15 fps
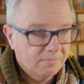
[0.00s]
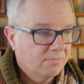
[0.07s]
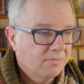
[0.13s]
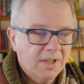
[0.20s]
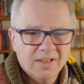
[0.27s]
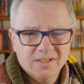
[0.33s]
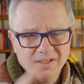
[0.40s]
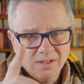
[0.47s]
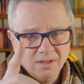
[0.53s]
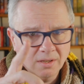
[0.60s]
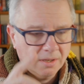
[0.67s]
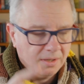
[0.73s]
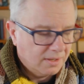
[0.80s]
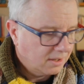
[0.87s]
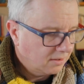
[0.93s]
That's another
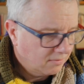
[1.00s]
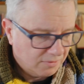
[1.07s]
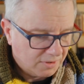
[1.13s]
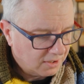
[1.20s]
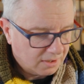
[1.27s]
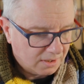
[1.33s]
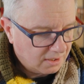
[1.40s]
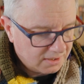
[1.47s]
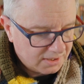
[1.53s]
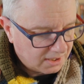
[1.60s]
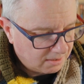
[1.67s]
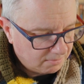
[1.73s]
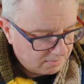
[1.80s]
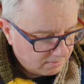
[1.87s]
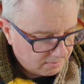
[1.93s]
thing for another
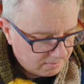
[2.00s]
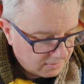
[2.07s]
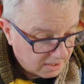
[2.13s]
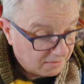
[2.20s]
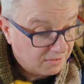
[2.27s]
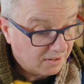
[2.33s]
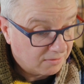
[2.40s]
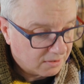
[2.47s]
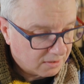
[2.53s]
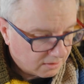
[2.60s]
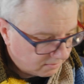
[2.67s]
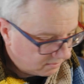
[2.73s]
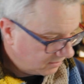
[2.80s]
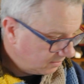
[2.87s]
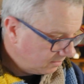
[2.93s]
time, if ever.
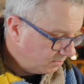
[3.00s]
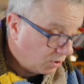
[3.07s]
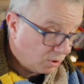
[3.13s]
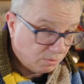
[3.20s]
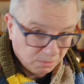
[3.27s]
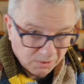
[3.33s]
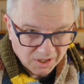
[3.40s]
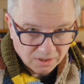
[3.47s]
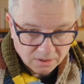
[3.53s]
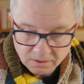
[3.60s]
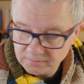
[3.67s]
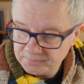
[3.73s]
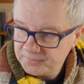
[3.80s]
Probably not.